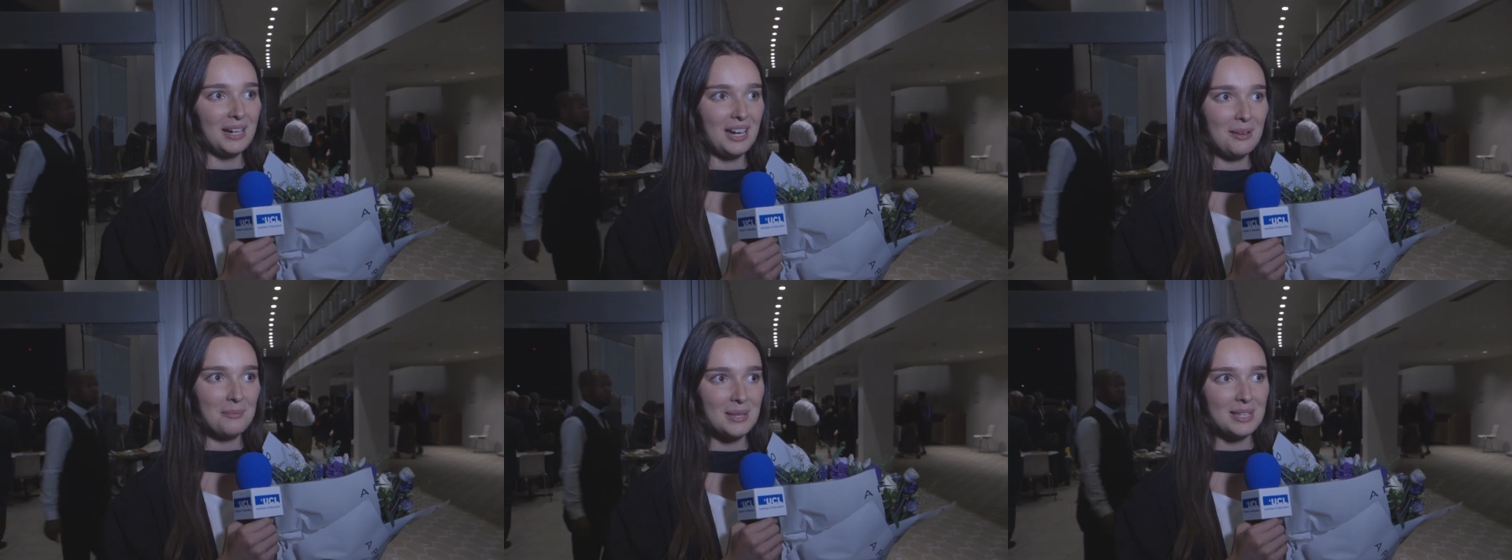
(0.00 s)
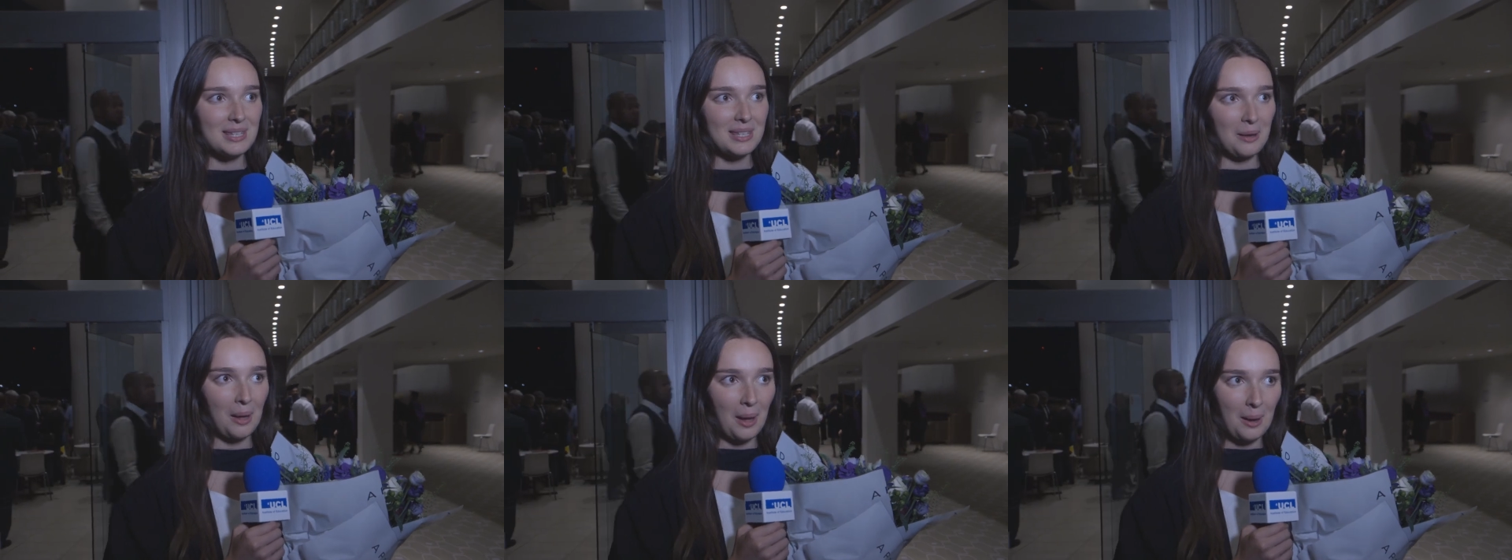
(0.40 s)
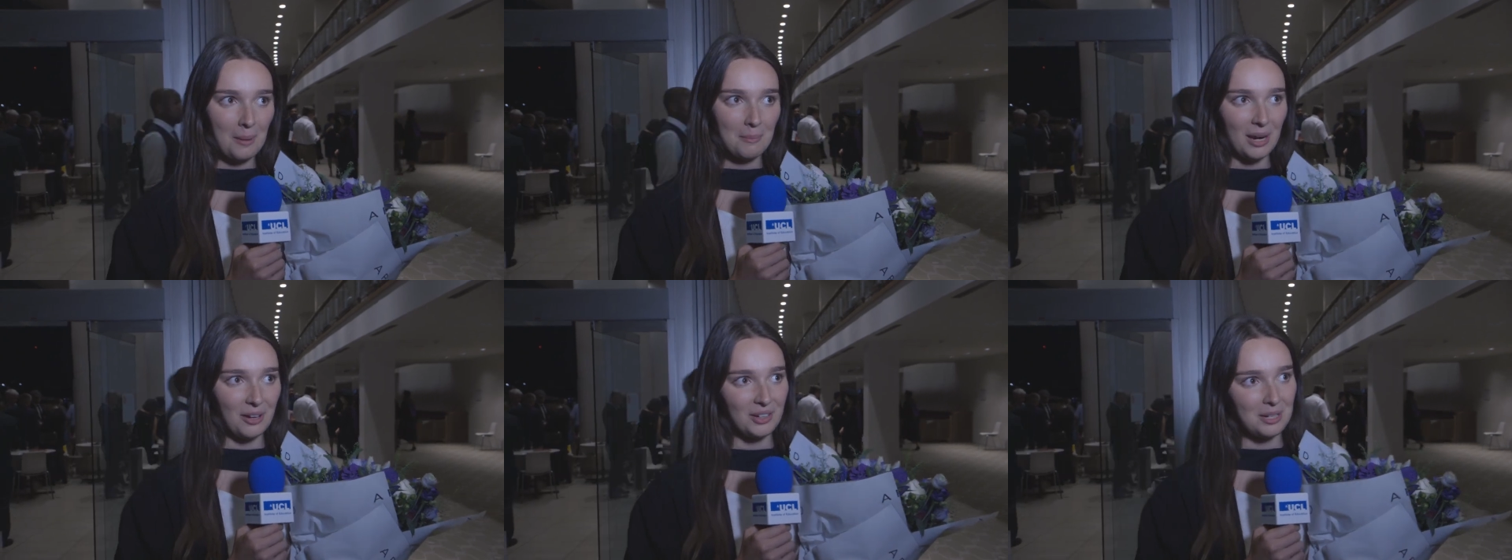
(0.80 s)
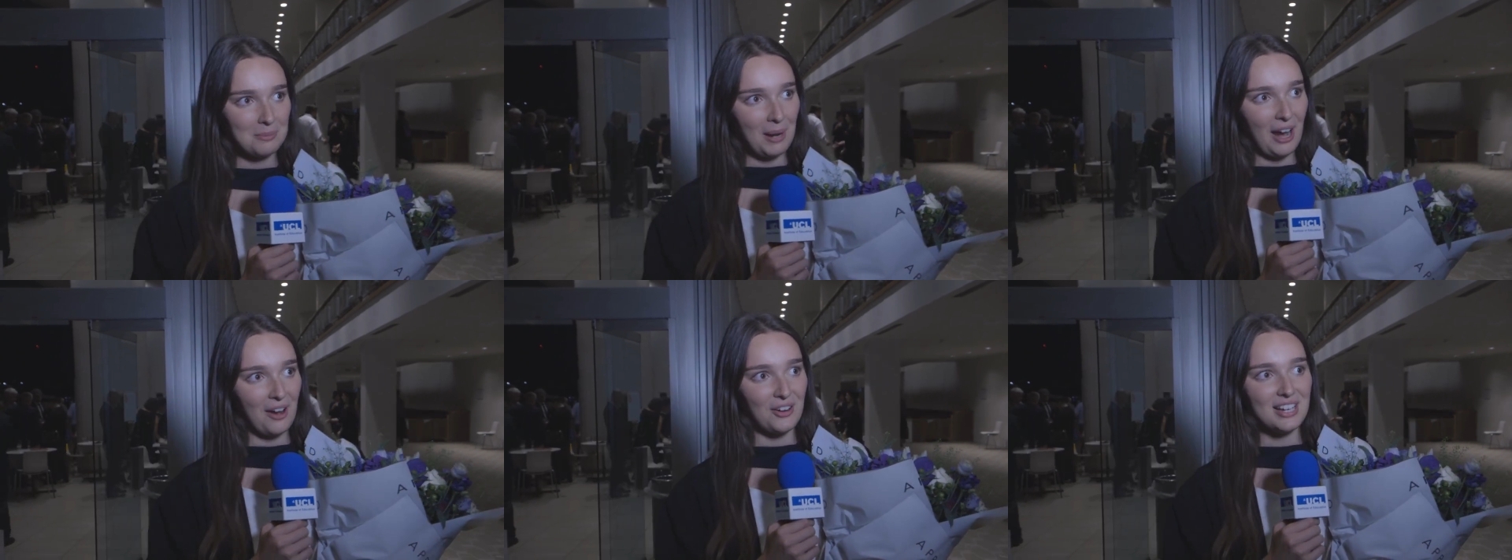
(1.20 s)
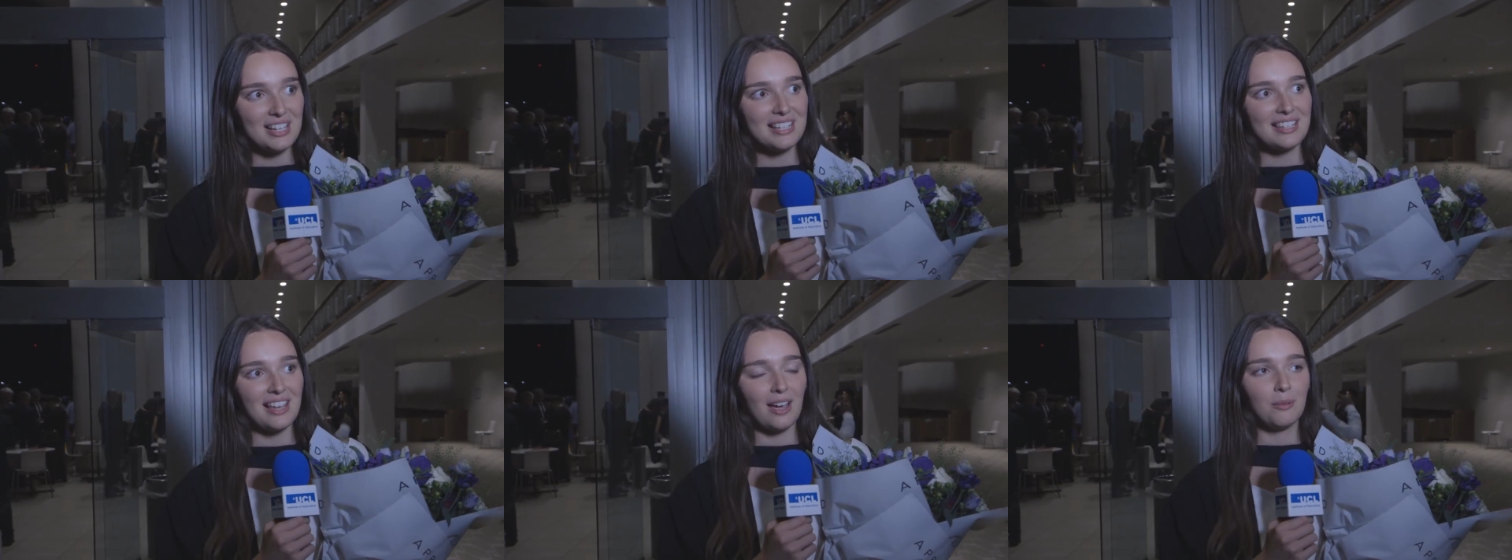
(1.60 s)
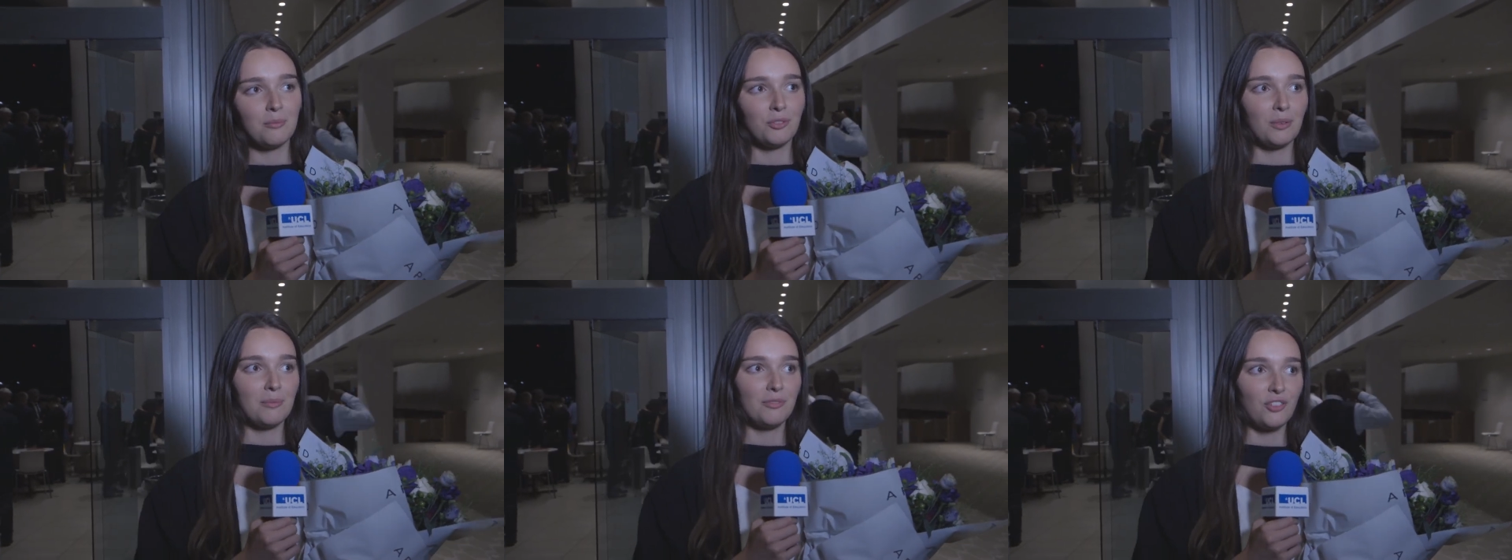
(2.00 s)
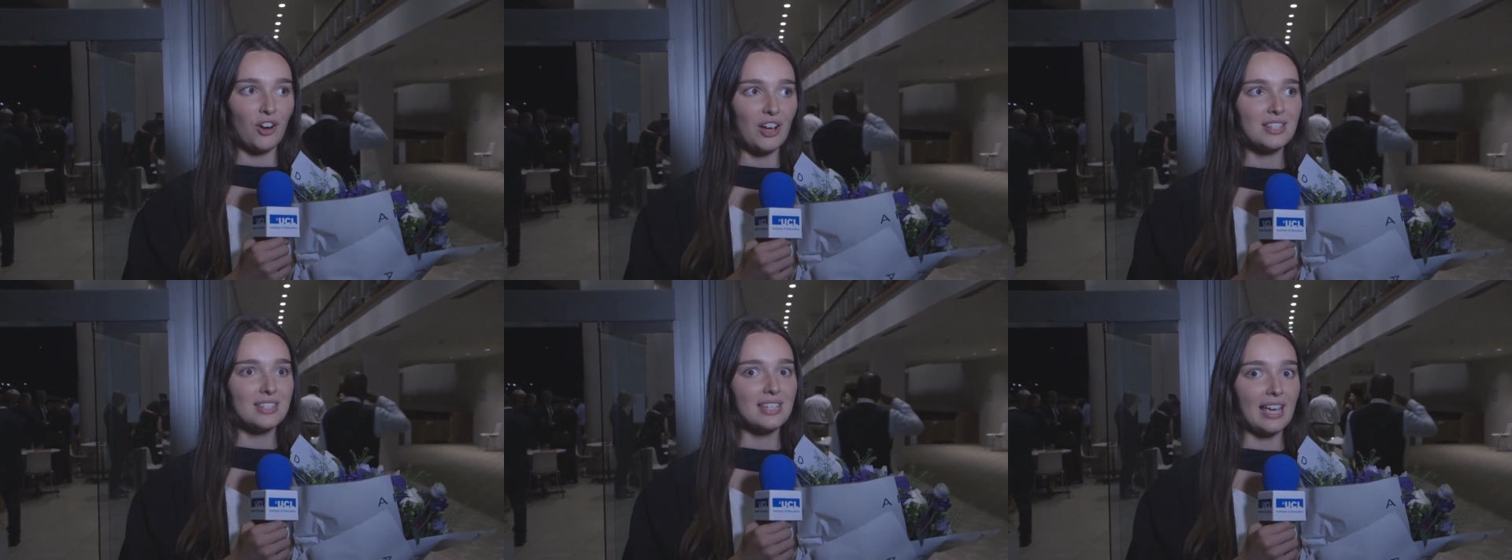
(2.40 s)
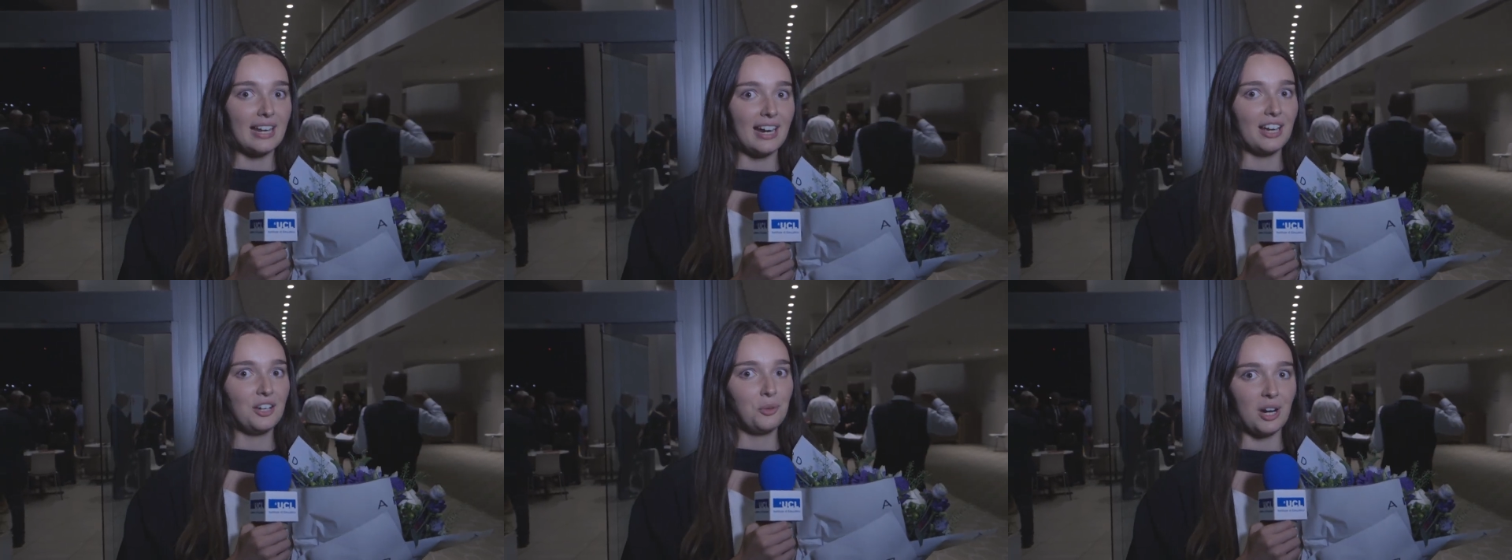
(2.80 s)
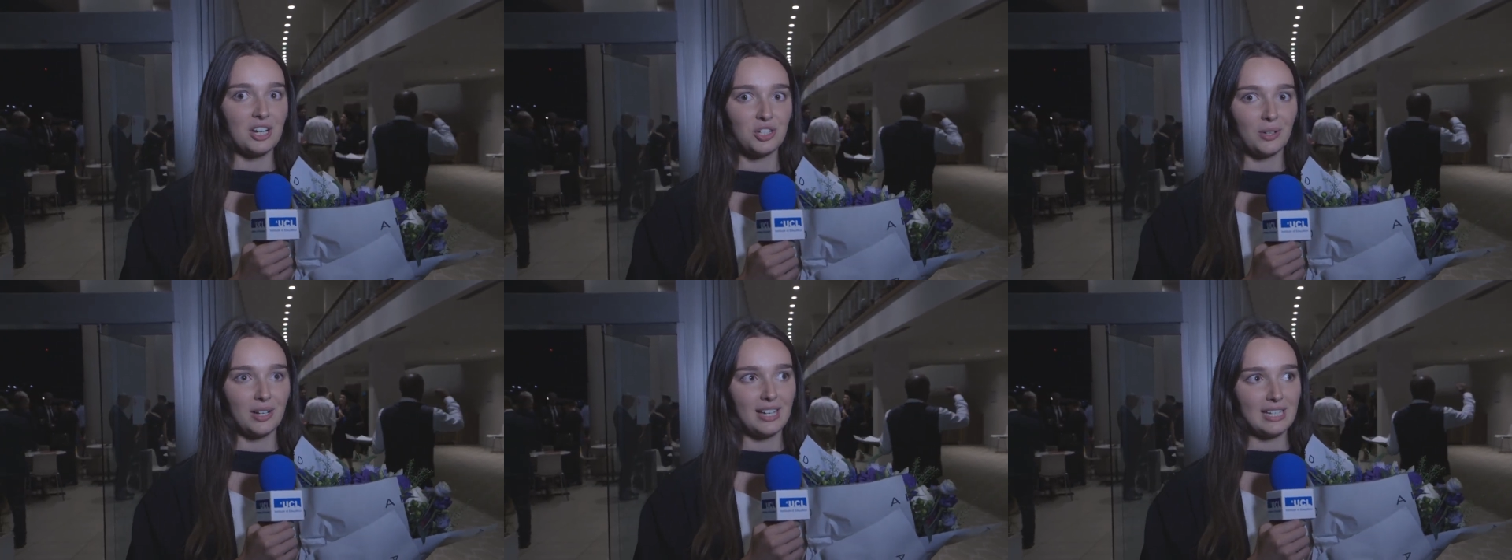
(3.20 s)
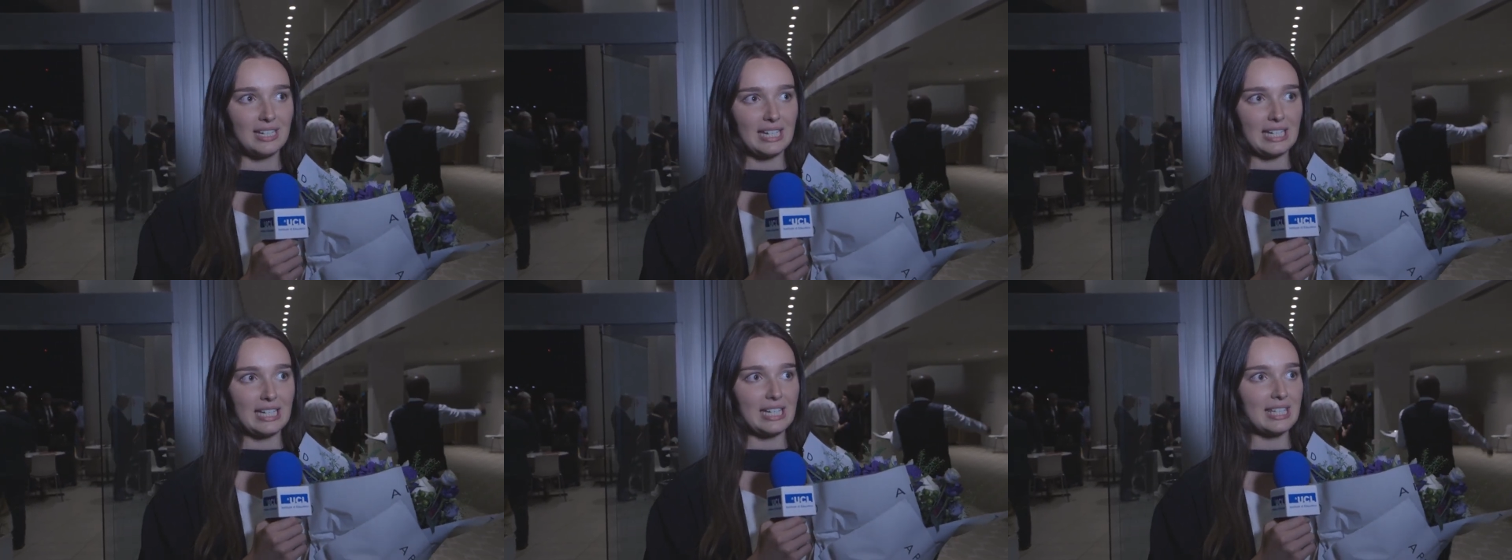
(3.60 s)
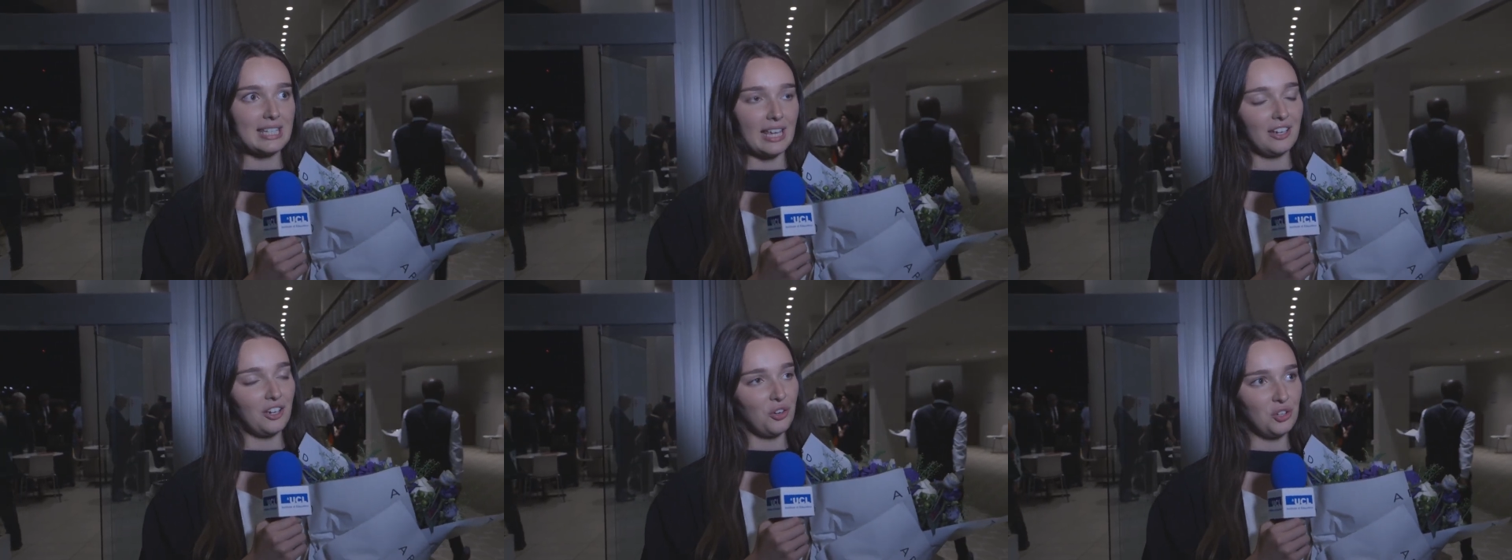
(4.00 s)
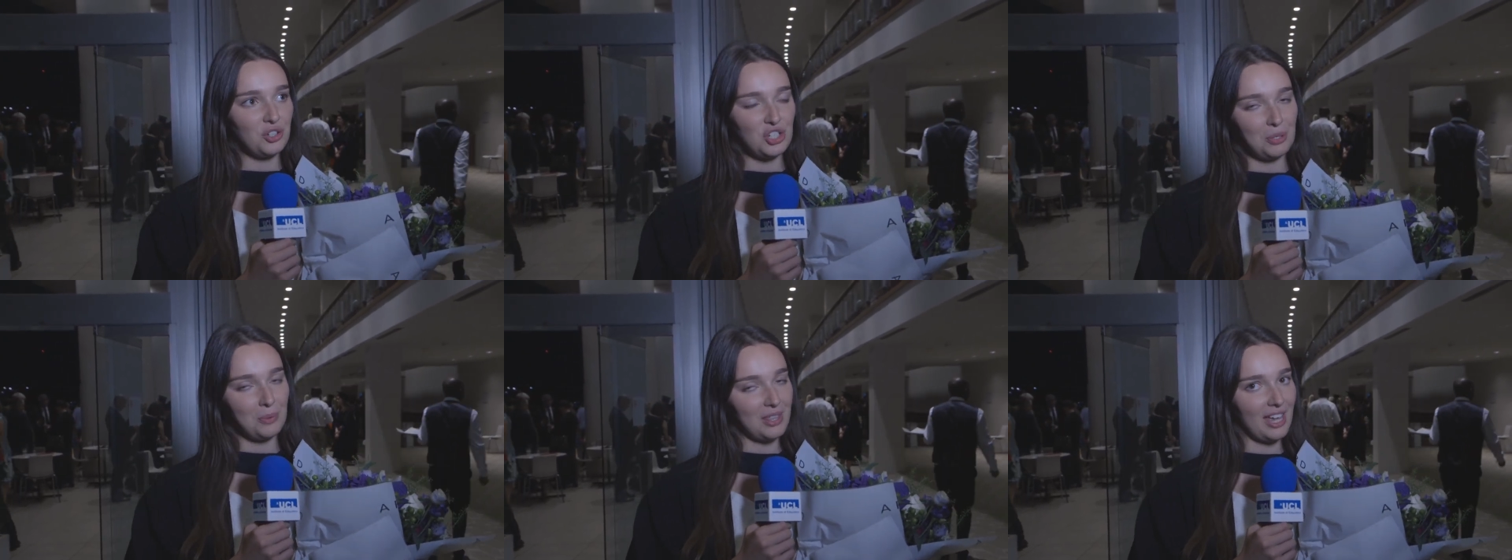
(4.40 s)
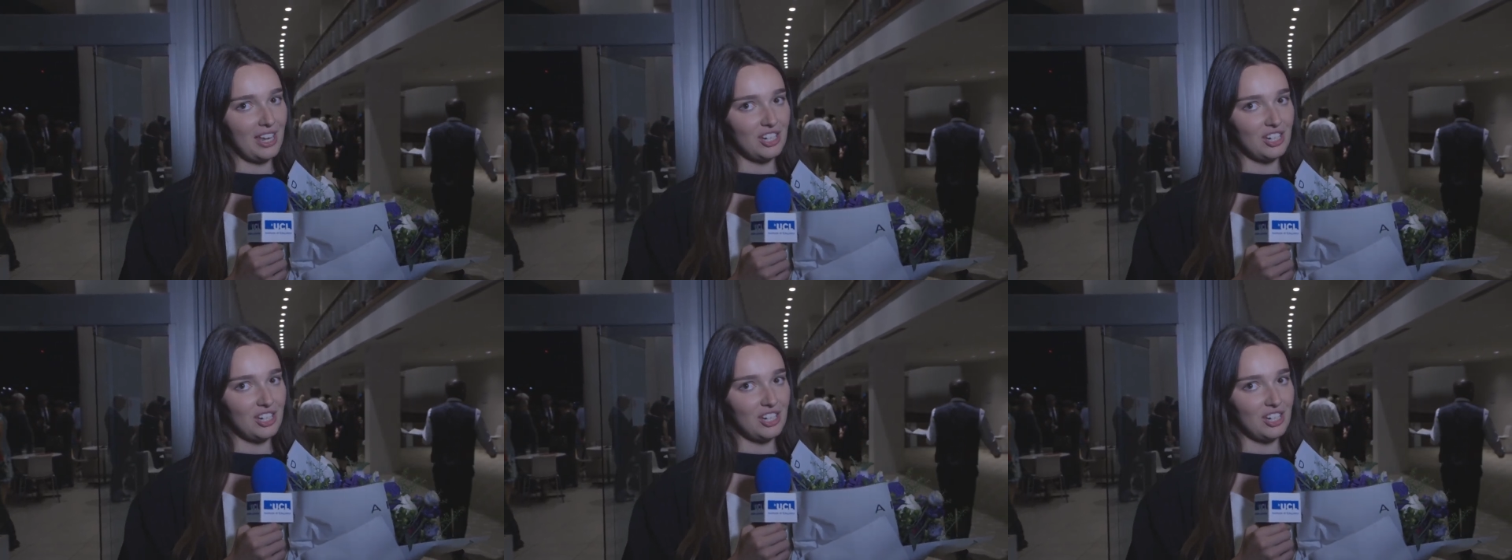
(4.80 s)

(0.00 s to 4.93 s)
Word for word: My name is uh, Marin Paris. I'm from France and I graduated in psychology with